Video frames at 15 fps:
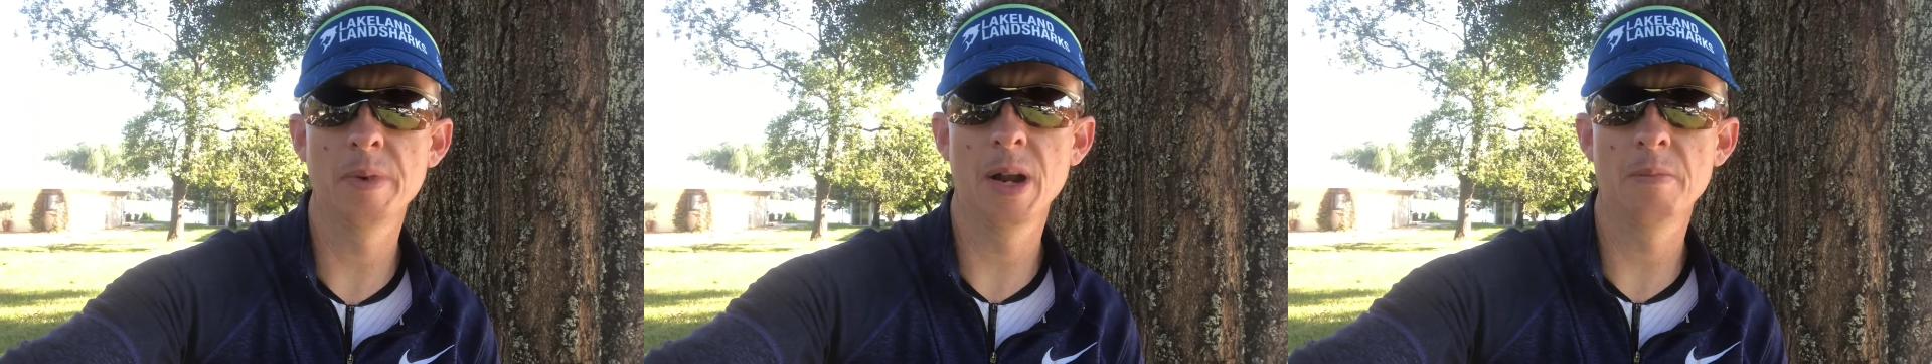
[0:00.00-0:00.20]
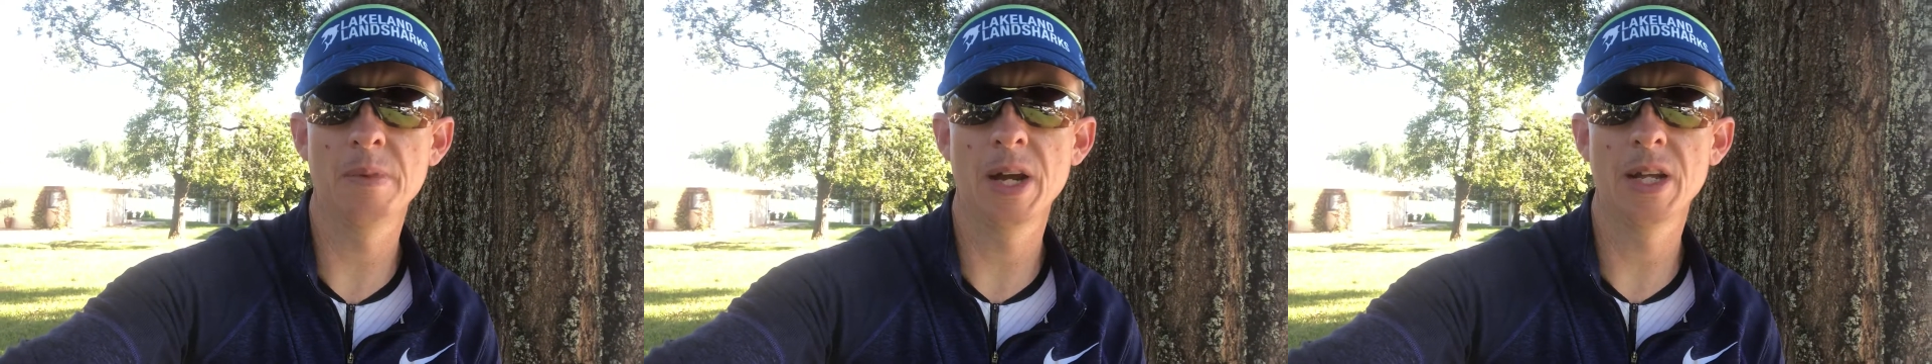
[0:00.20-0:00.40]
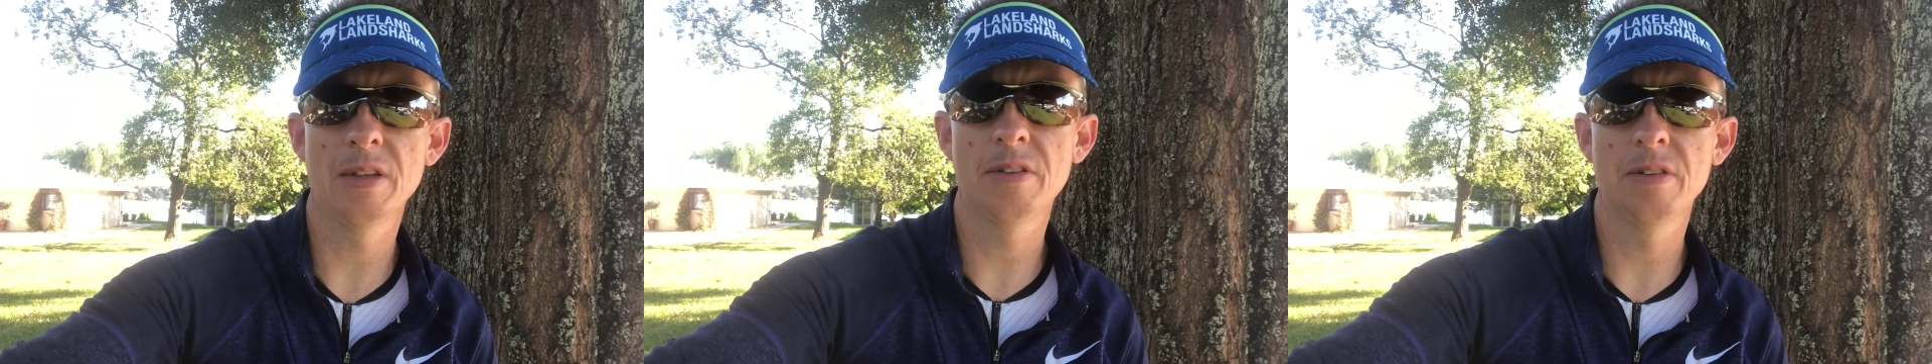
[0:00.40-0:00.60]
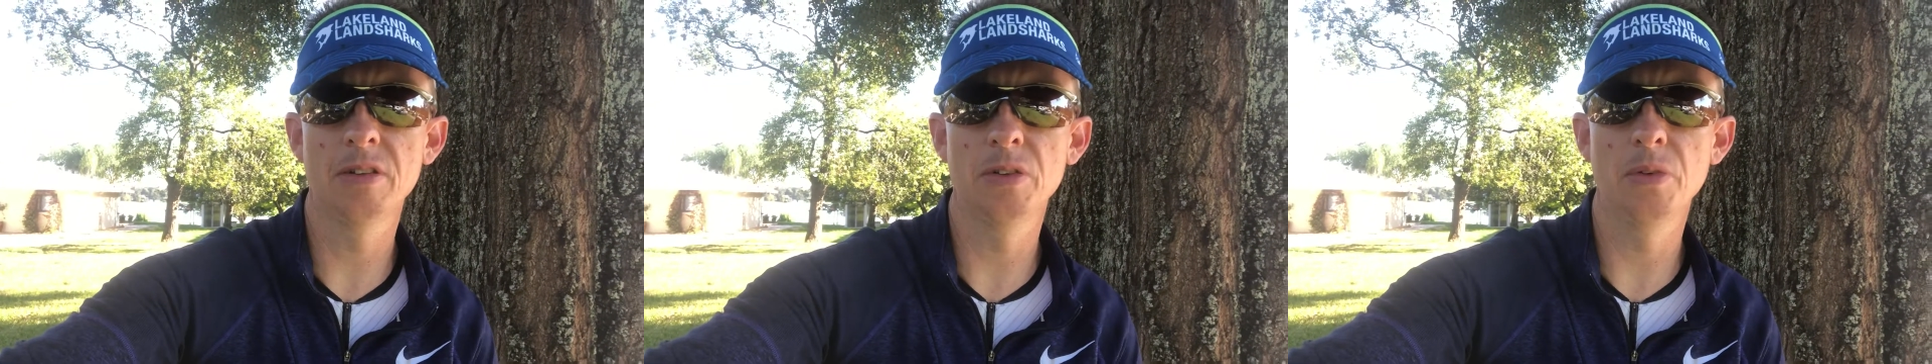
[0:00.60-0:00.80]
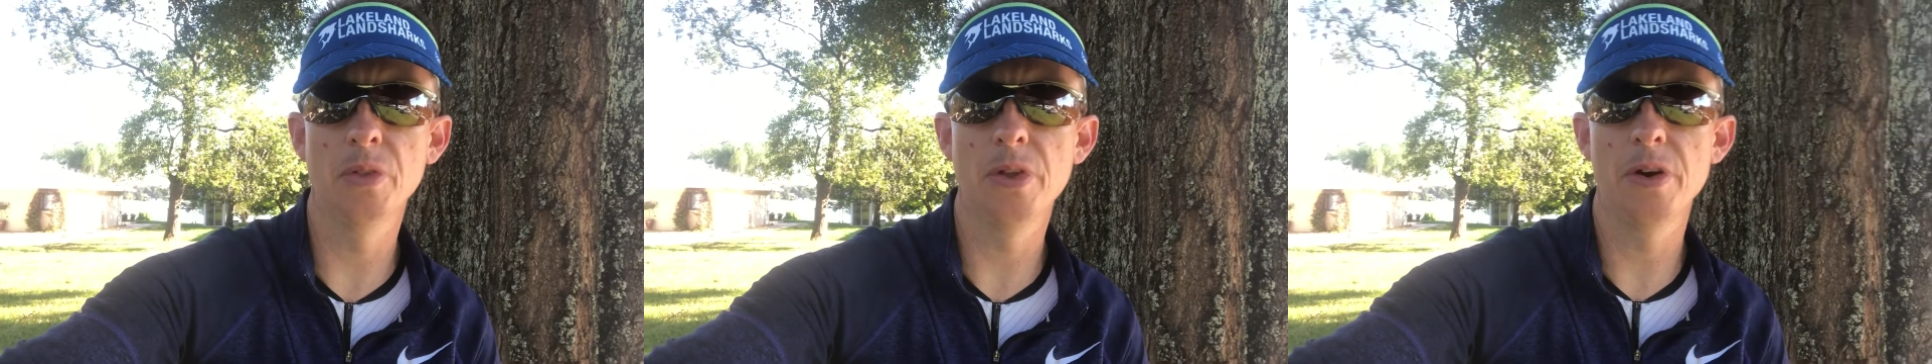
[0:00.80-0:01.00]
but I might
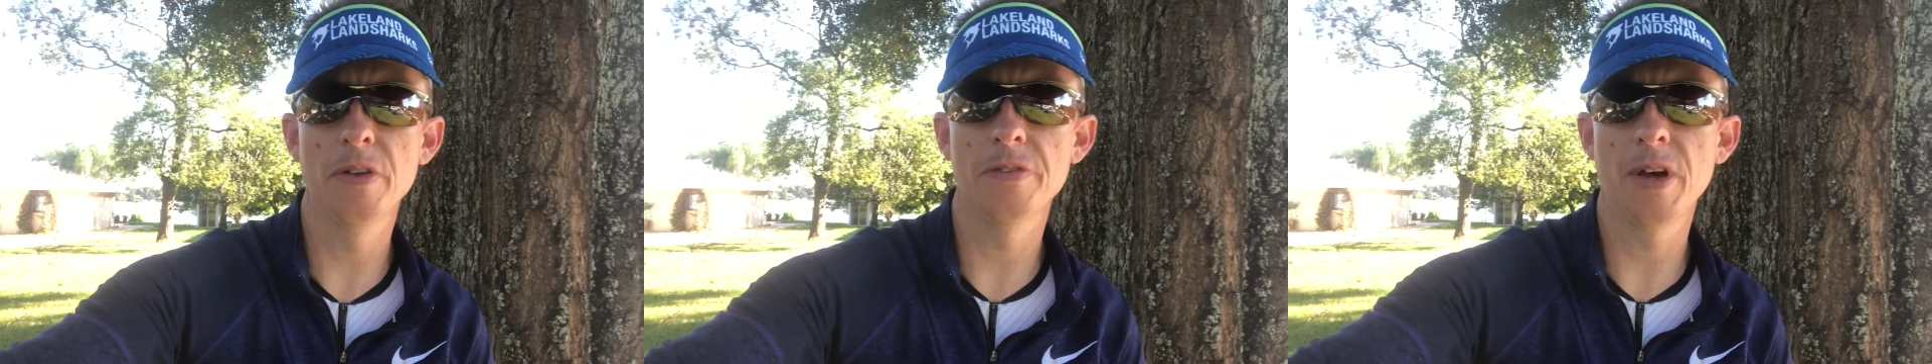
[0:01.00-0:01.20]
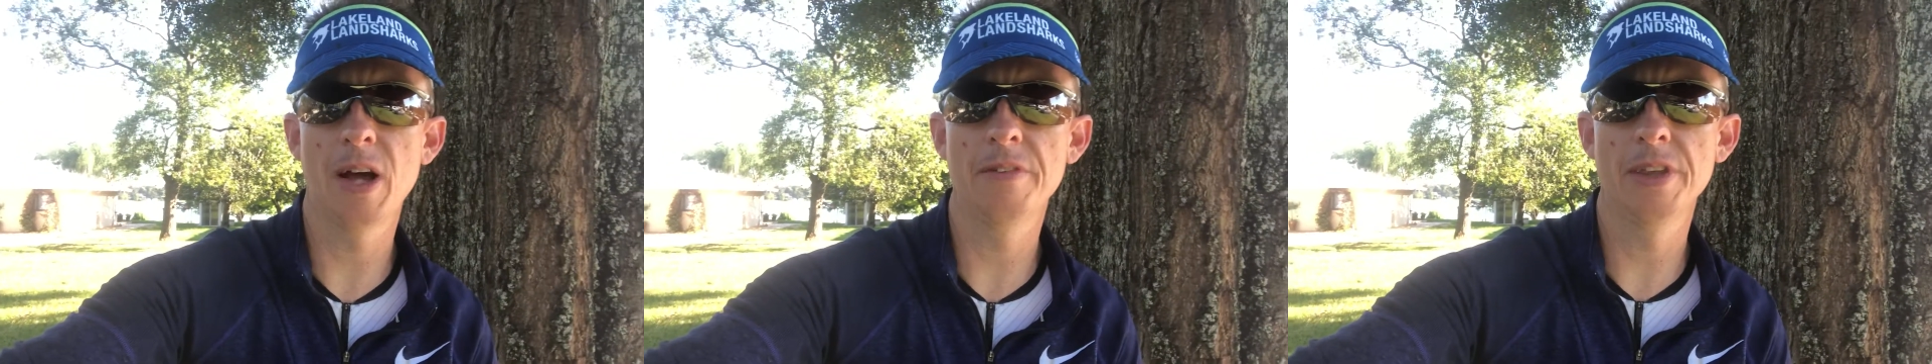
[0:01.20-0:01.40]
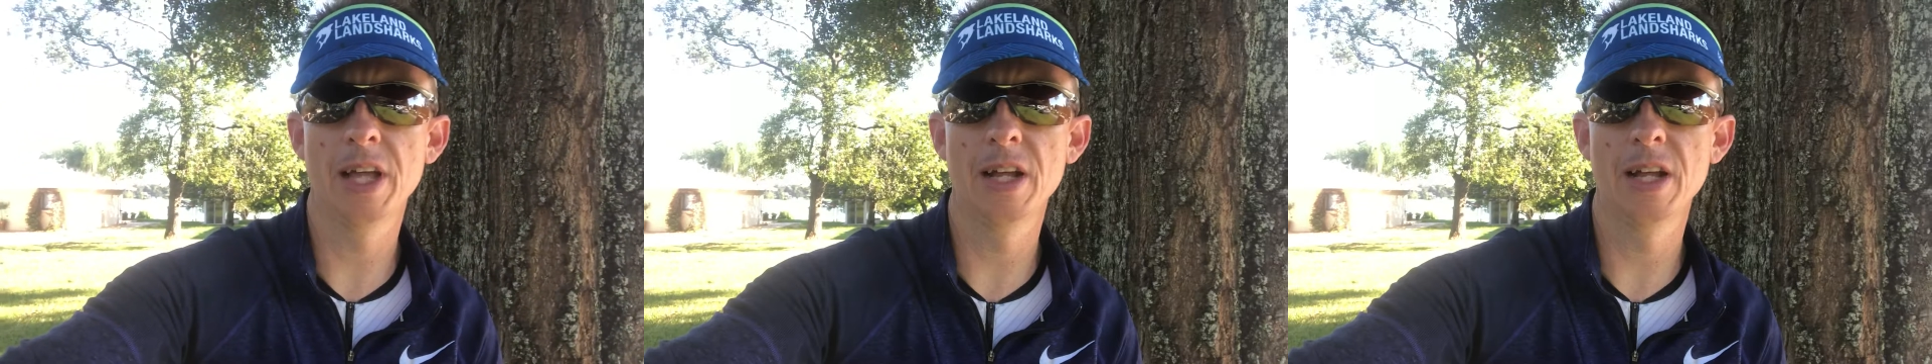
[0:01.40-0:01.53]
do 35 of